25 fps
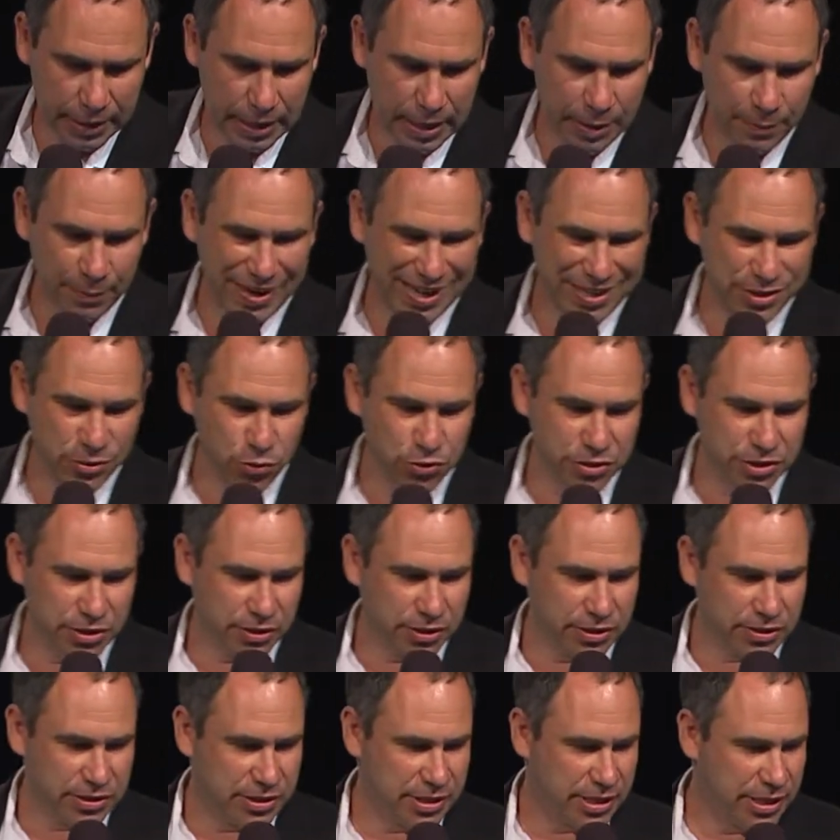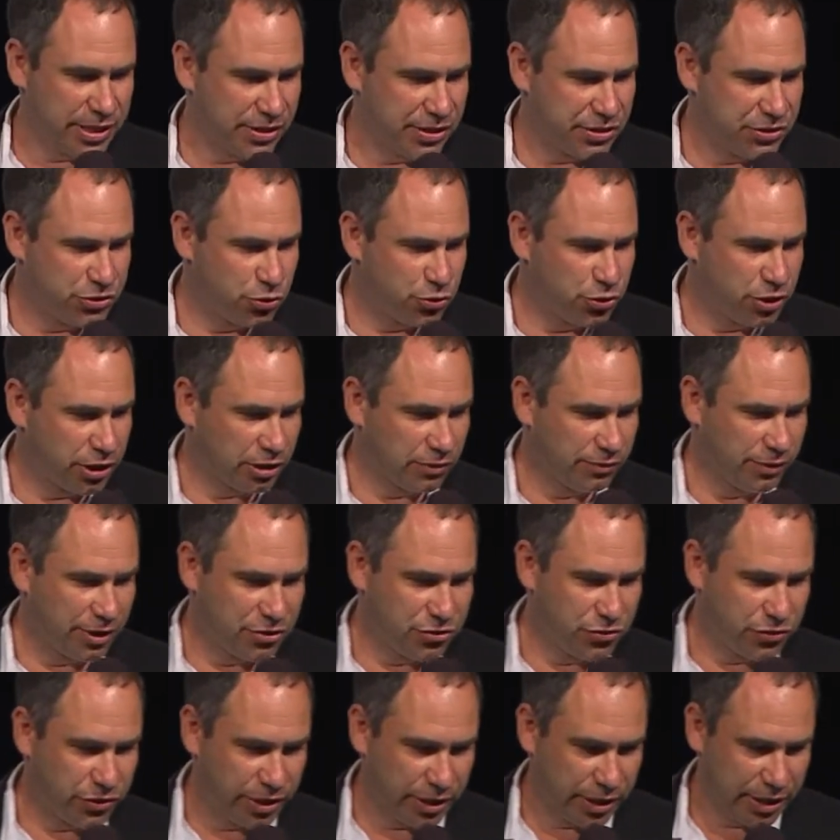by using the residual
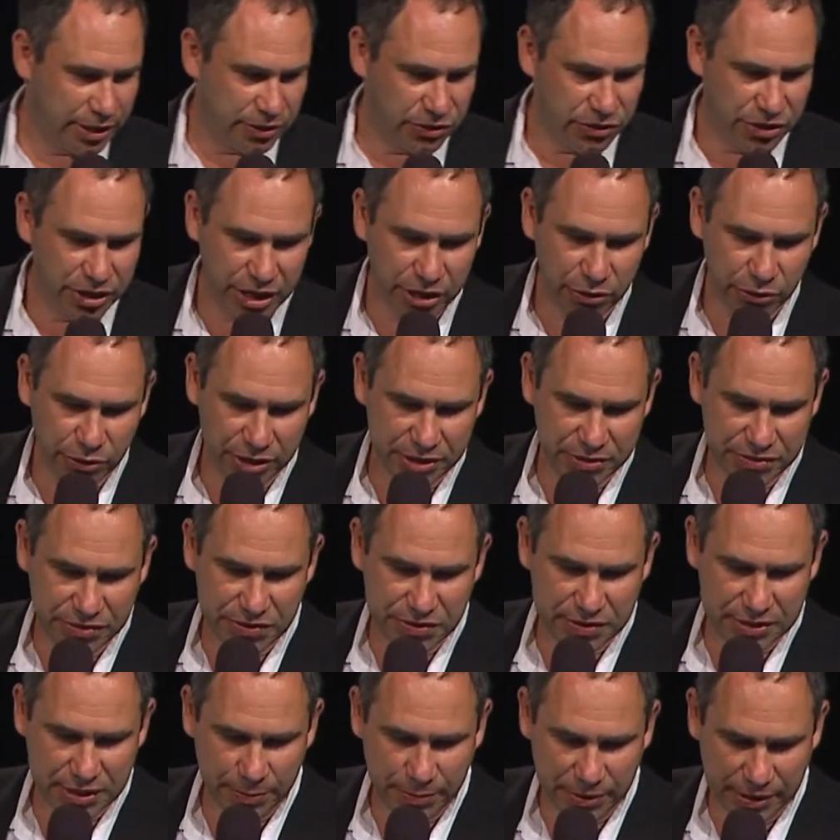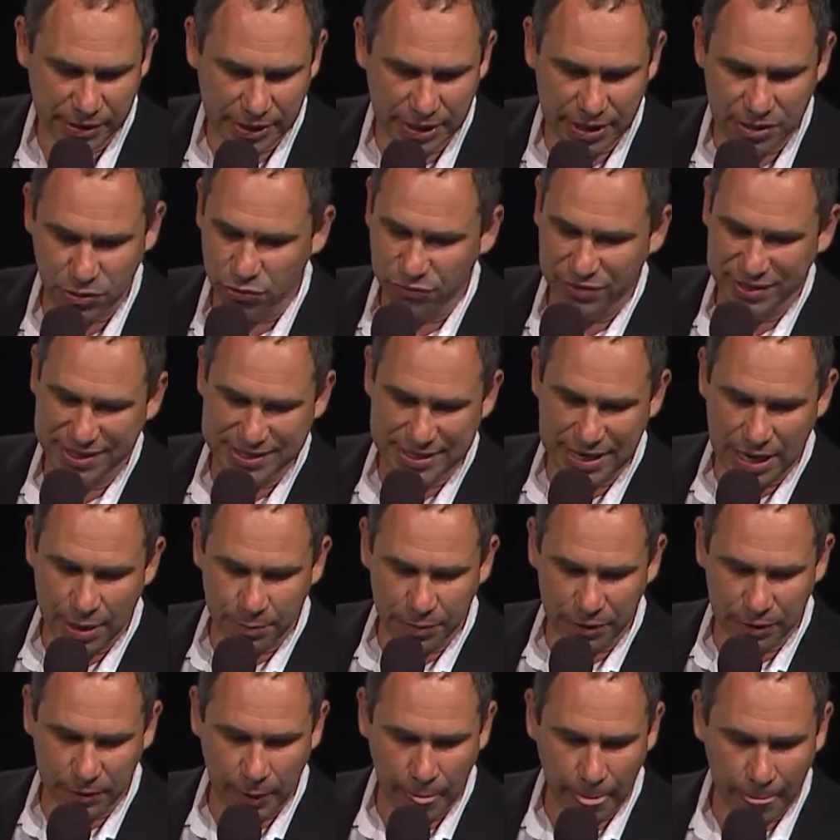quadtree. And here you can see some kind of
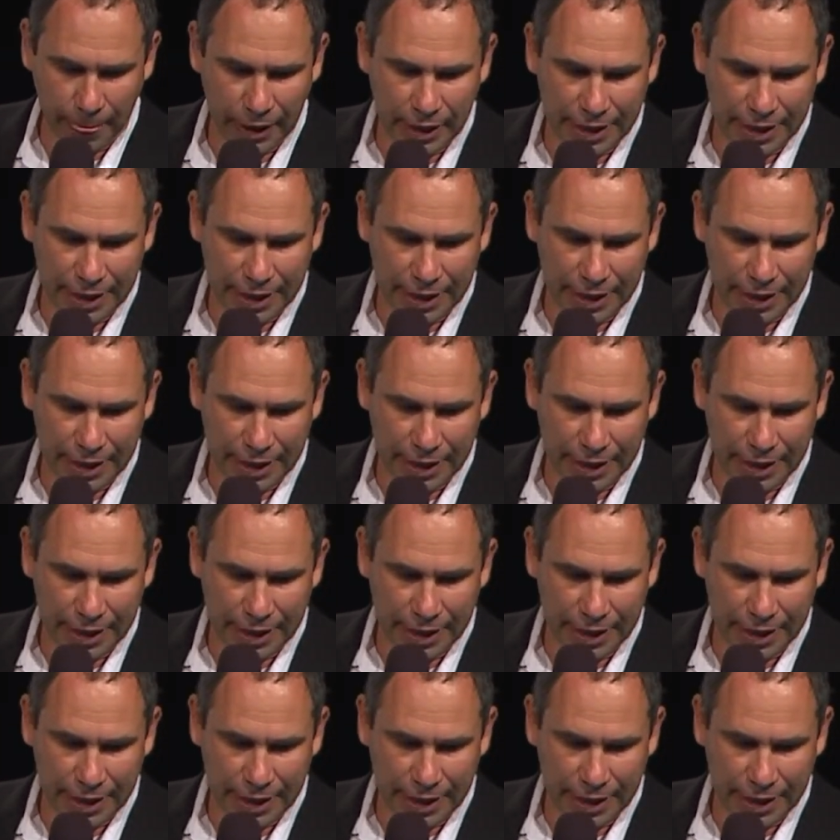example.